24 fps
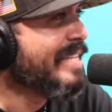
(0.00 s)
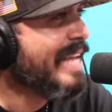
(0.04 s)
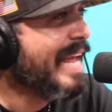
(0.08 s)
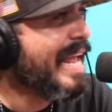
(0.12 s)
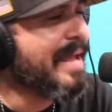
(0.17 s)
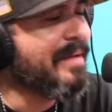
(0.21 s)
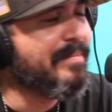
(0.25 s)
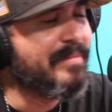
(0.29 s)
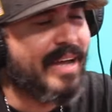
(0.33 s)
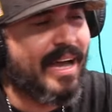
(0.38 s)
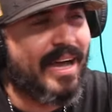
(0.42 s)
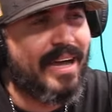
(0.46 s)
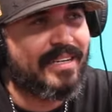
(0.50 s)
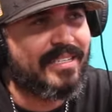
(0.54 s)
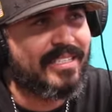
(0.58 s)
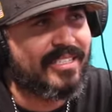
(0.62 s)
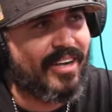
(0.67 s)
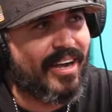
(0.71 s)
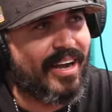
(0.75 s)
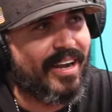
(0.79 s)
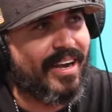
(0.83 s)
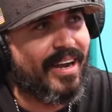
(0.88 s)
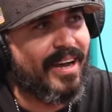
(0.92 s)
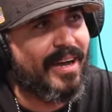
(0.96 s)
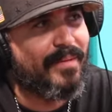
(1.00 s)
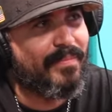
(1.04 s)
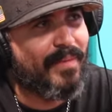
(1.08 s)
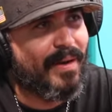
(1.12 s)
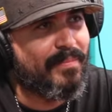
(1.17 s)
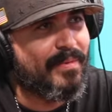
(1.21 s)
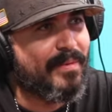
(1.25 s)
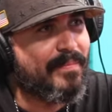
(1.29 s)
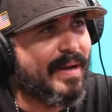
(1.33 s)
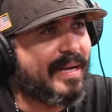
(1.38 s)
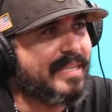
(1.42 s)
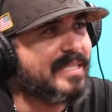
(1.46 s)
name. Yeah, that's, that's what I'm saying.
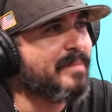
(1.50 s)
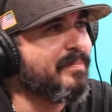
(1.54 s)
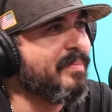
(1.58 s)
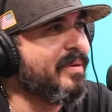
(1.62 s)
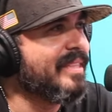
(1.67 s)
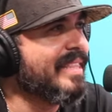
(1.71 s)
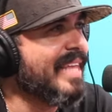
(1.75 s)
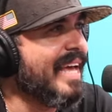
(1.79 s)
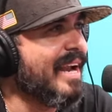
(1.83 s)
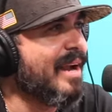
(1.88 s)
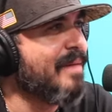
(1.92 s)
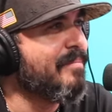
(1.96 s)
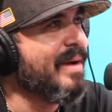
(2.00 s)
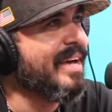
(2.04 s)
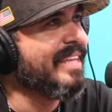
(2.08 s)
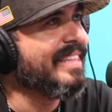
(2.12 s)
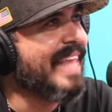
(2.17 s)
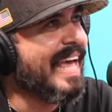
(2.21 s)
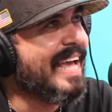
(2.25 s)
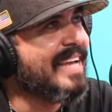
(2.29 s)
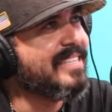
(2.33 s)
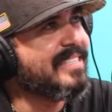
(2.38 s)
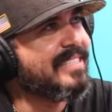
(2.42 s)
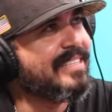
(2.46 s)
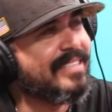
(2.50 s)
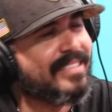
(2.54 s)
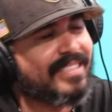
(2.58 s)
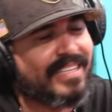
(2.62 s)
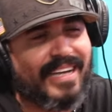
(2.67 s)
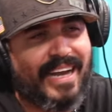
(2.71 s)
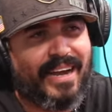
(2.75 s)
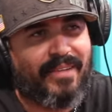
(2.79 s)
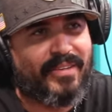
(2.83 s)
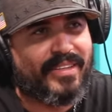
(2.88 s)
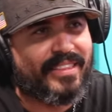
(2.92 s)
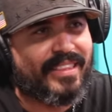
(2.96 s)
I'm about that's to put saying. that on my license and
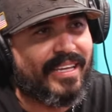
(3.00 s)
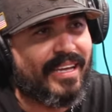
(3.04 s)
uh, everything.